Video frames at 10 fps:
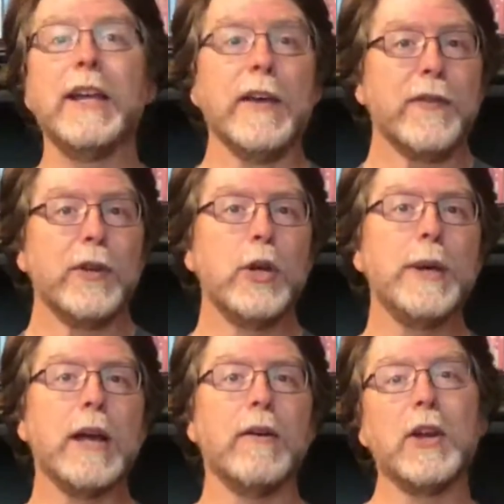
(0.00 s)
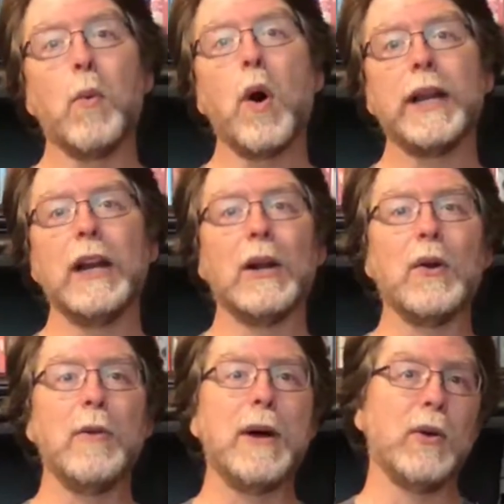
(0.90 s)
if you're new here and you're wanting to
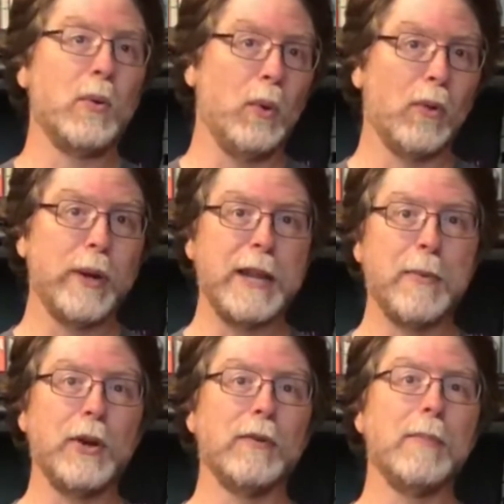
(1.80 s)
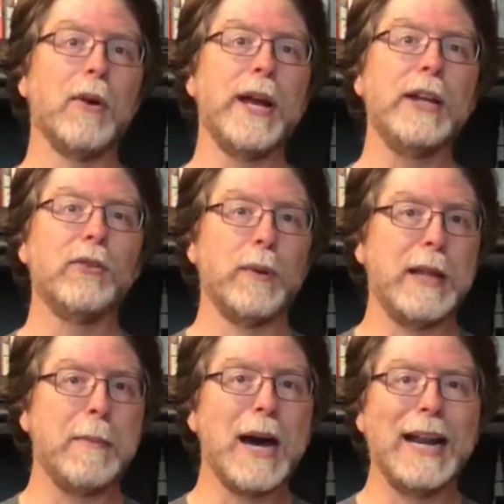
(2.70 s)
learn about cool 3D printer upgrades,
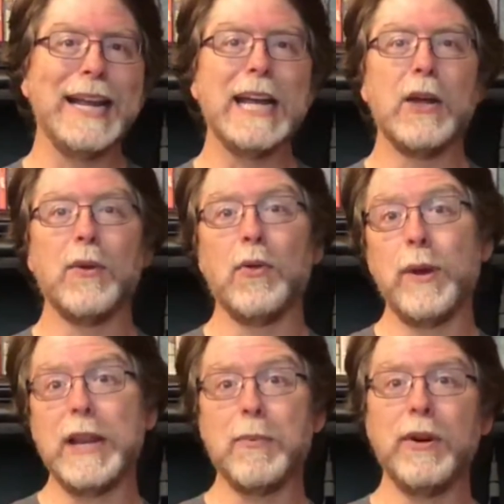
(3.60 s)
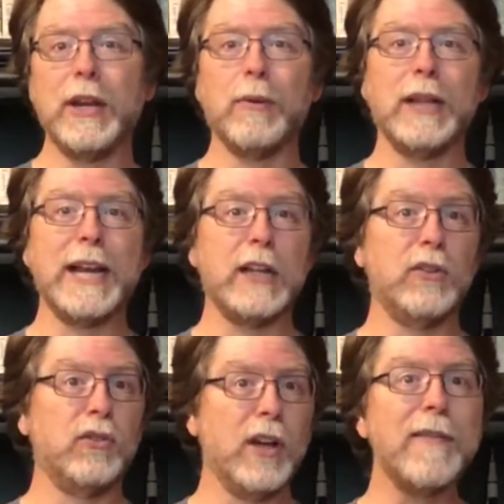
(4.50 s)
3D modeling, and other 3D printing
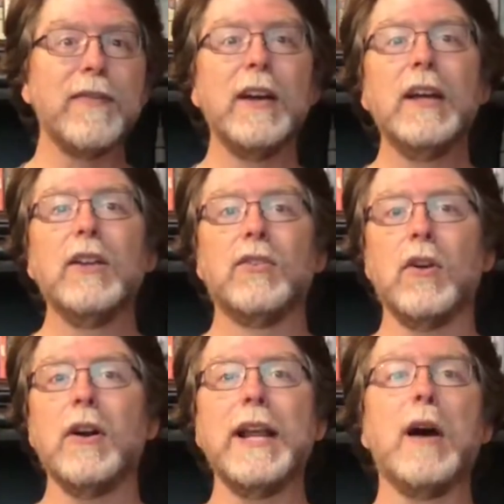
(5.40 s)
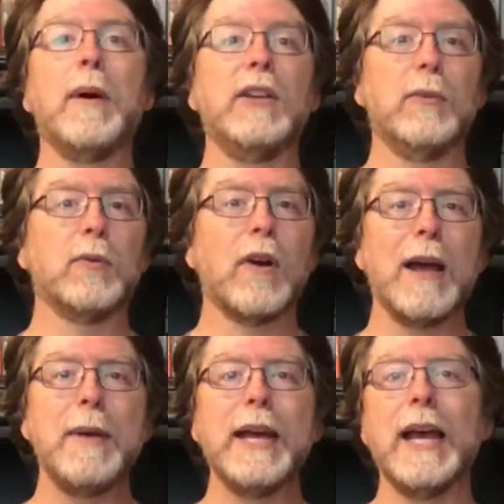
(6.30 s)
related stuff, start now by
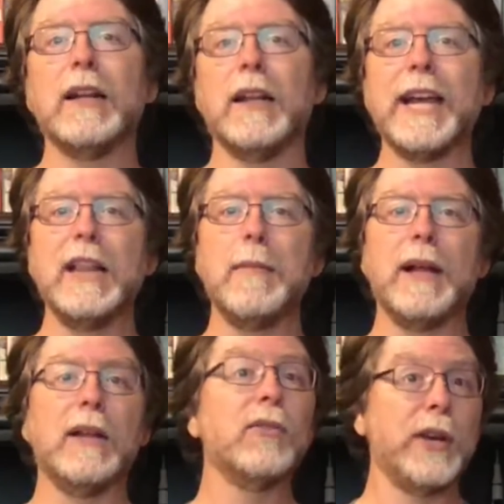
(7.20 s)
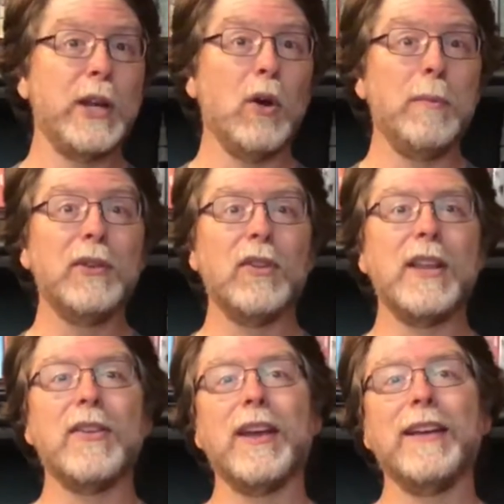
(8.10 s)
subscribing and clicking the bell so you don't miss
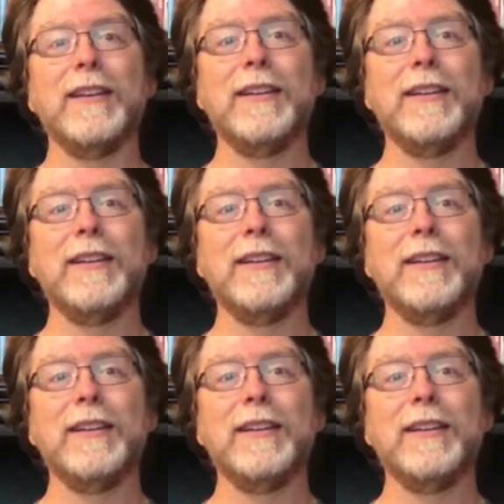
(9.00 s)
anything.